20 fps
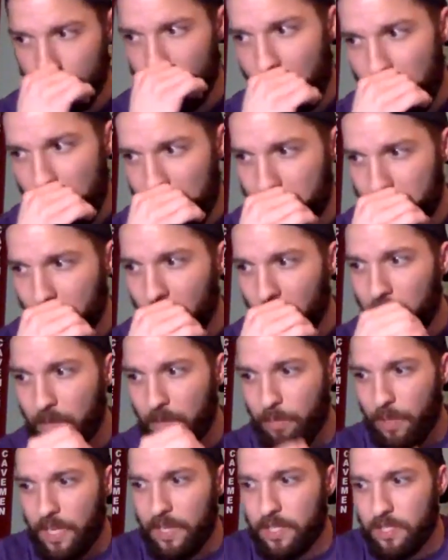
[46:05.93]
He's only
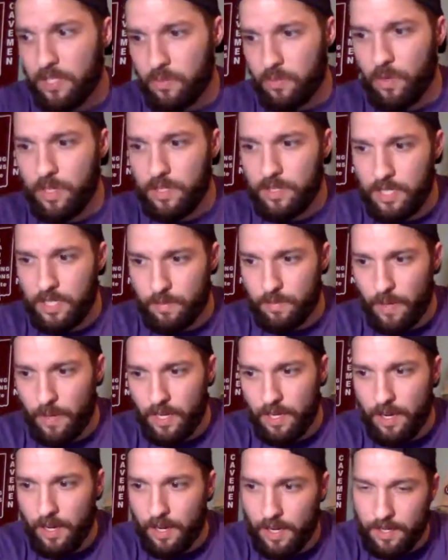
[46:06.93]
played this once. He's
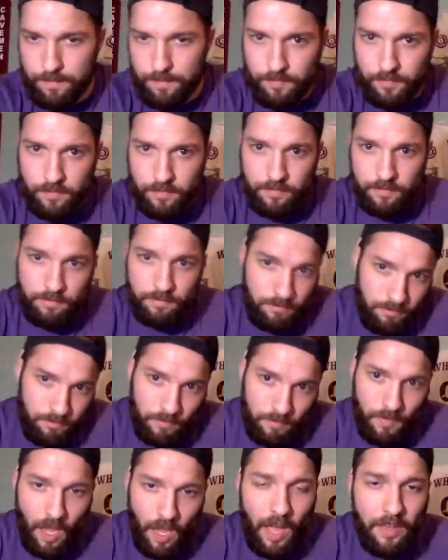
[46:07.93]
been cut.
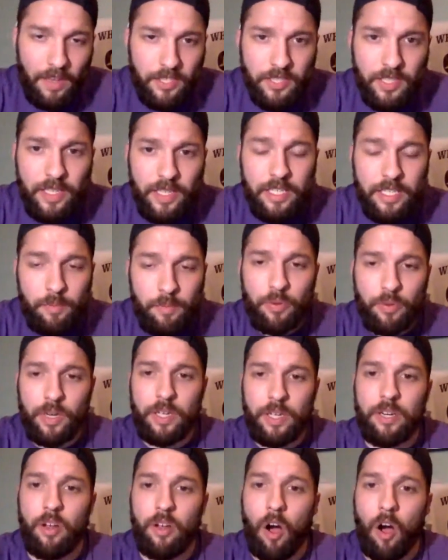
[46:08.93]
I just think he's a pretty
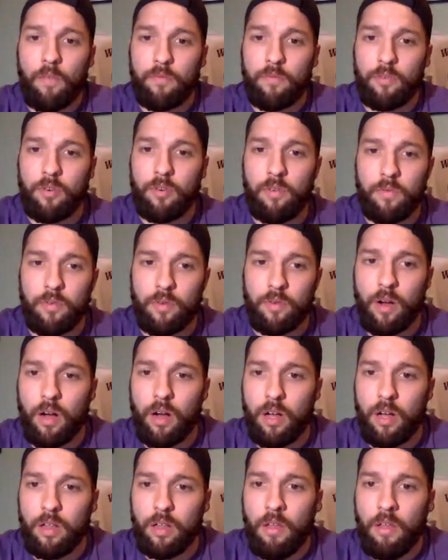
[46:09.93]
good golfer
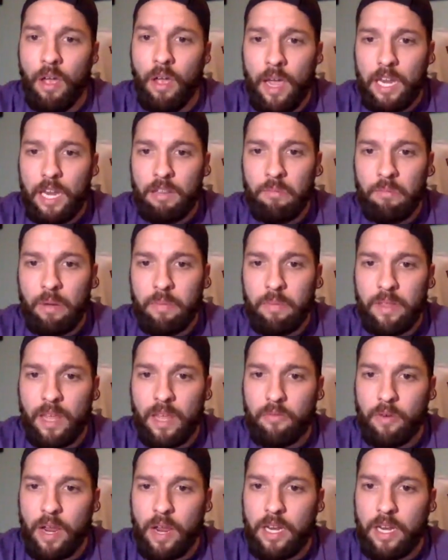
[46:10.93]
overall. He might be
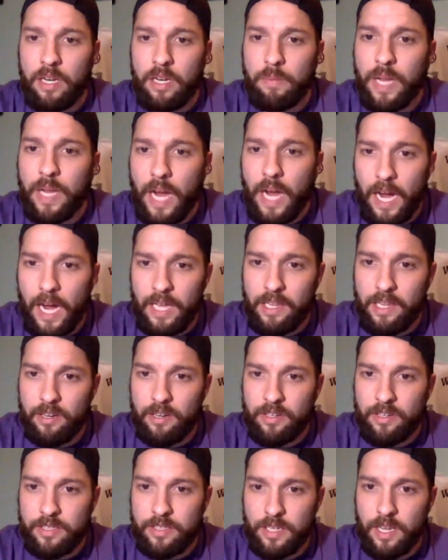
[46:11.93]
that random guy that you're
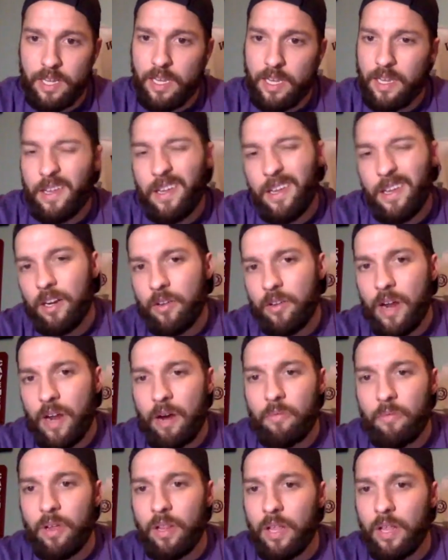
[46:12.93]
just like, you're
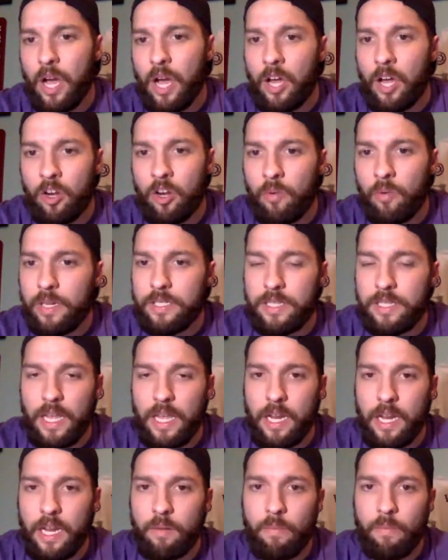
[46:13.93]
not really on. Nobody's
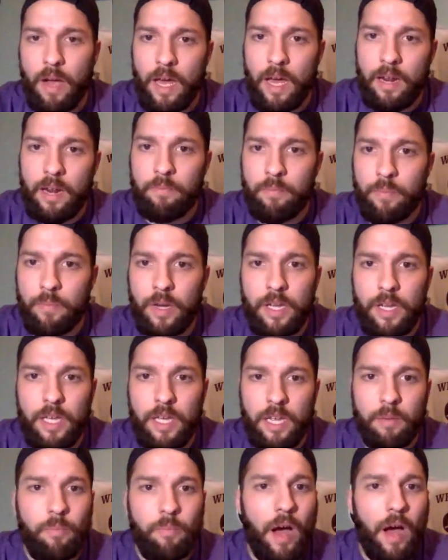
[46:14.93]
thinking about him, but he
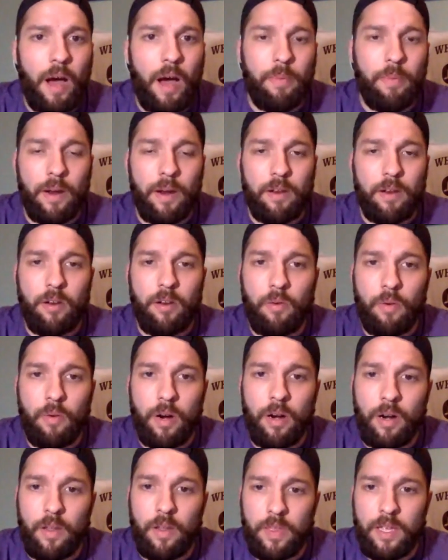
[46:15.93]
could pop out of
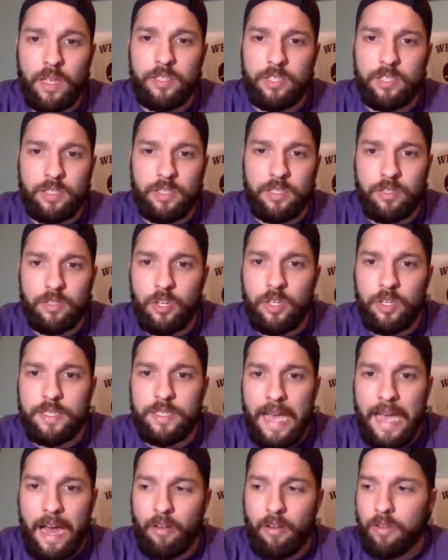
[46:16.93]
nowhere. I think he's just good
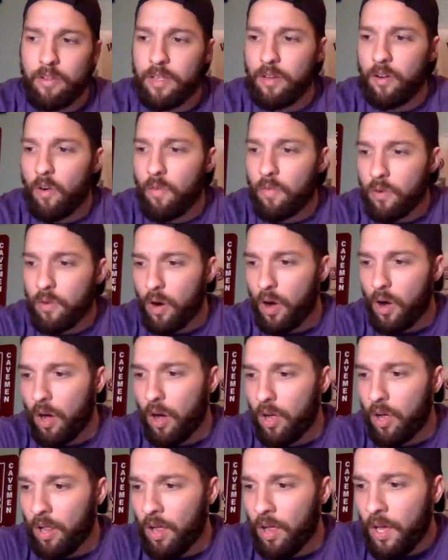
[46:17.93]
talent
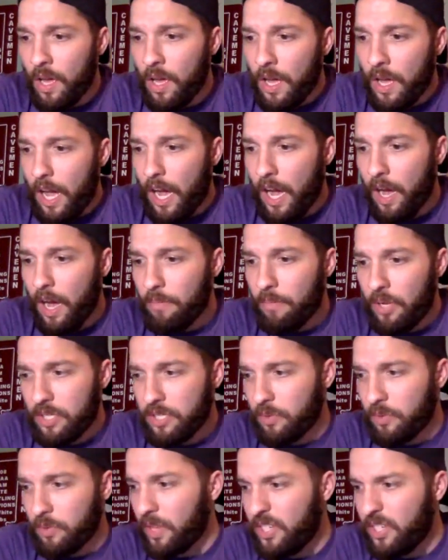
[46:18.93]
overall.
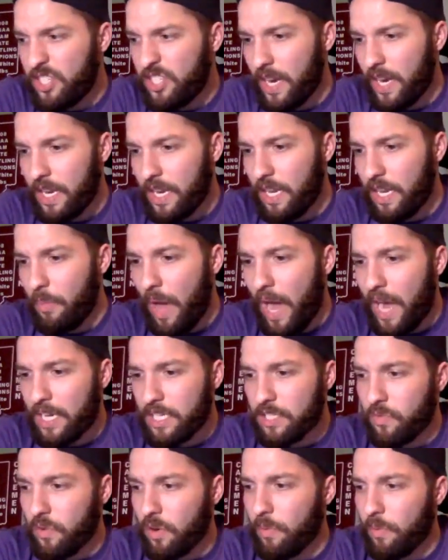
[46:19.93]
Doesn't really check any
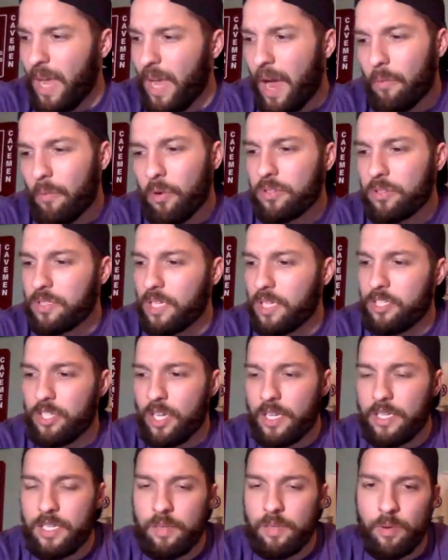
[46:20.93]
boxes for me. I will say
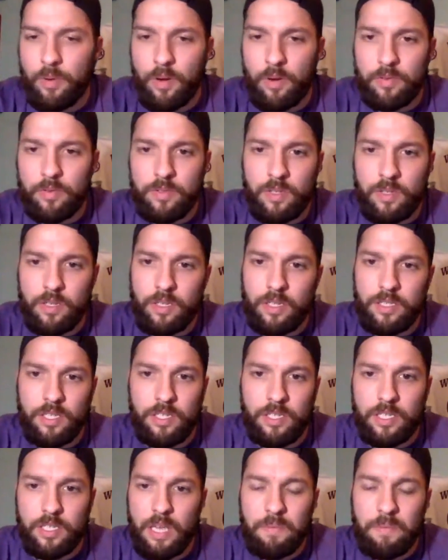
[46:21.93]
JT Poston because he
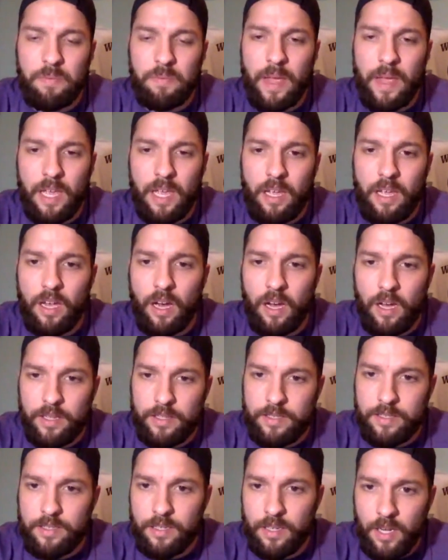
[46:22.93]
just keeps making
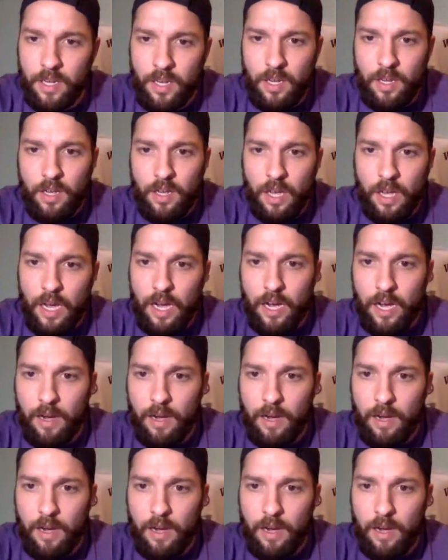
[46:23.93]
cuts. Yeah.